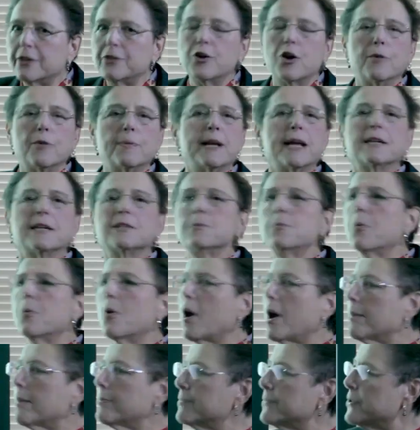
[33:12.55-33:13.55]
Nobody has a
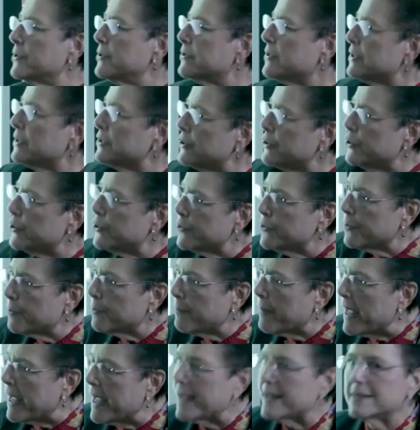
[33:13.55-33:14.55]
problem using
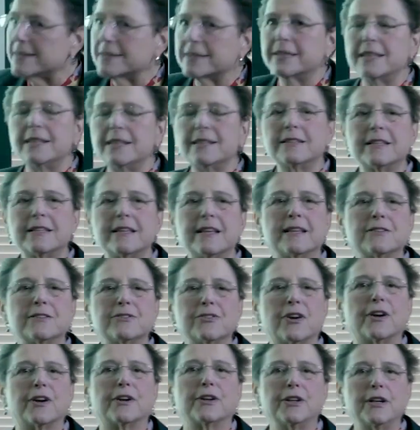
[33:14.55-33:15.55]
toothpaste. These
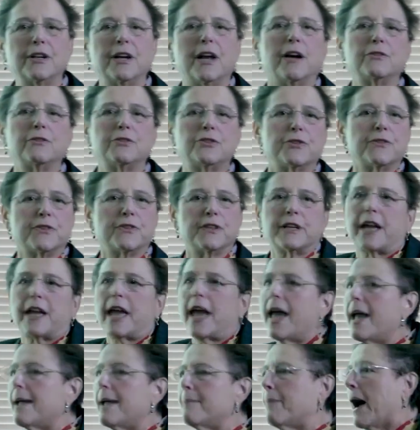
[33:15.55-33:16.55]
things are, tooth
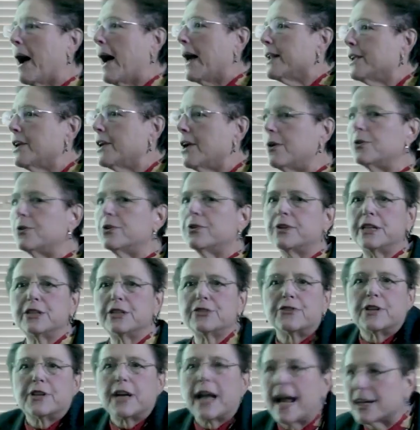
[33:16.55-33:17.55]
decay, body odor.
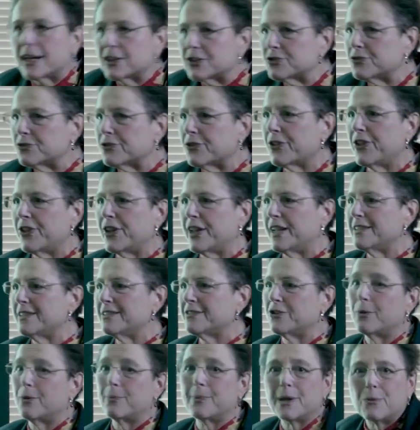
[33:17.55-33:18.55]
These are natural
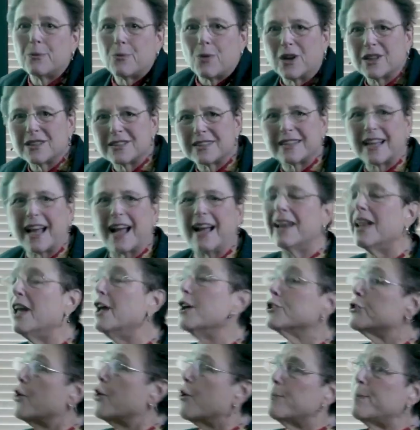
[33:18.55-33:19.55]
things. Nobody wants
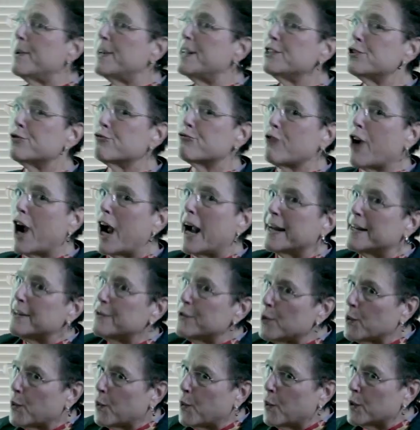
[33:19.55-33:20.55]
that. Nobody's riding
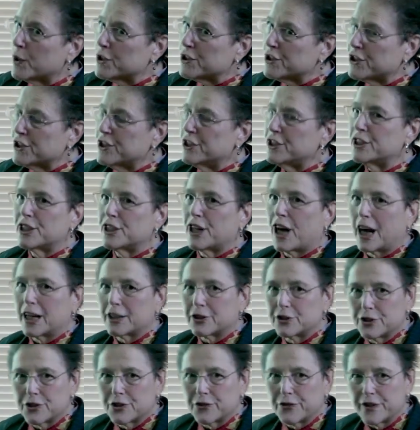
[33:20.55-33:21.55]
their horse to the
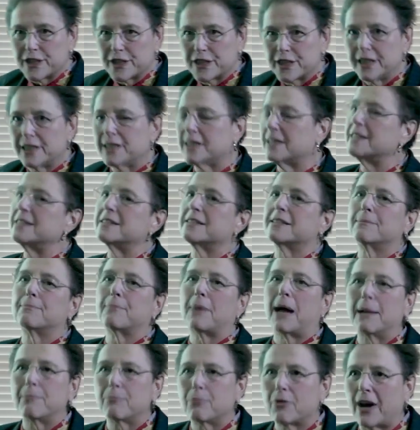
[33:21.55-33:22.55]
doctor's visit, at least in
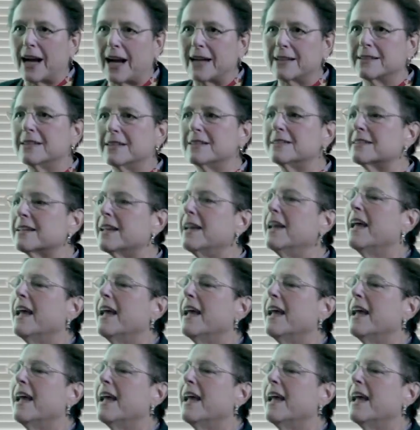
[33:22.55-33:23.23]
my practice.